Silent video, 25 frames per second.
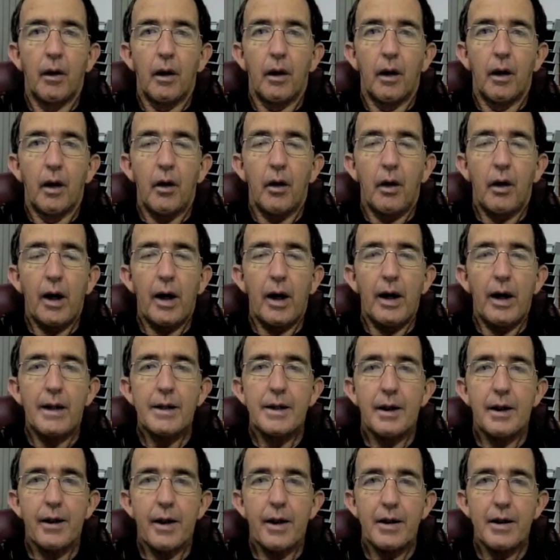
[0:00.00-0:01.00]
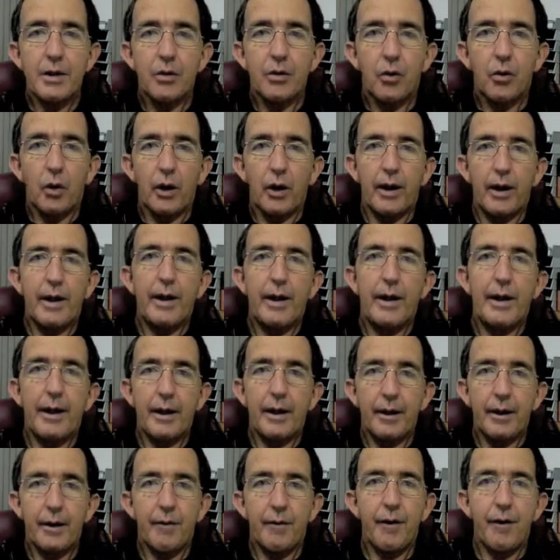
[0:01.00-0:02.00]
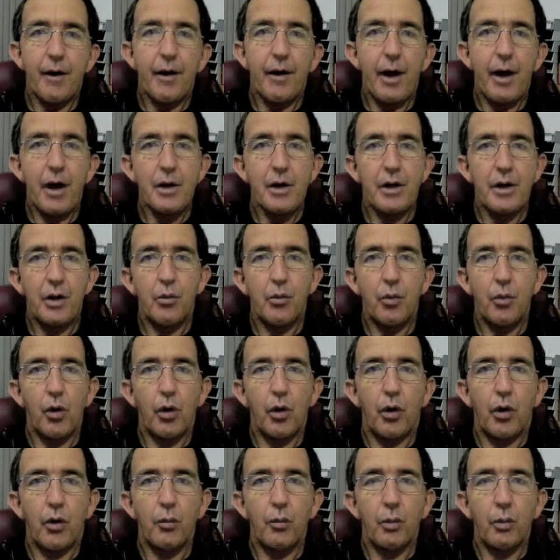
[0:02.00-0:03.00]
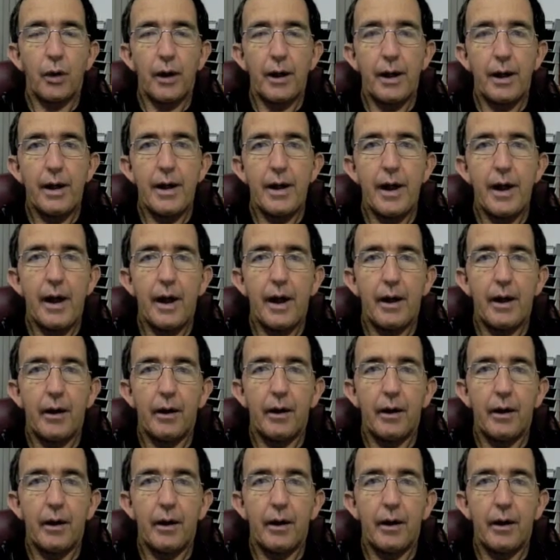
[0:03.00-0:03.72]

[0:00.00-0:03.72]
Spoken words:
Okay, so that's all the foundation work completed now.